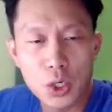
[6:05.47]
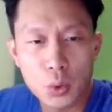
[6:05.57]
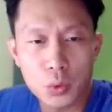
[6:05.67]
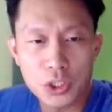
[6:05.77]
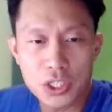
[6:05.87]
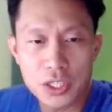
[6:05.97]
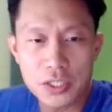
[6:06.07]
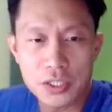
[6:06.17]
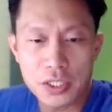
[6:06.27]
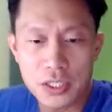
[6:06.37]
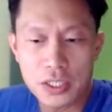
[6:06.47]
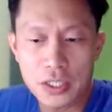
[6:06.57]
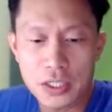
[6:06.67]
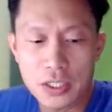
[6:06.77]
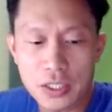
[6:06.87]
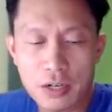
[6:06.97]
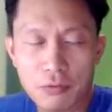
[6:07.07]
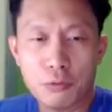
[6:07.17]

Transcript: which is a kind of a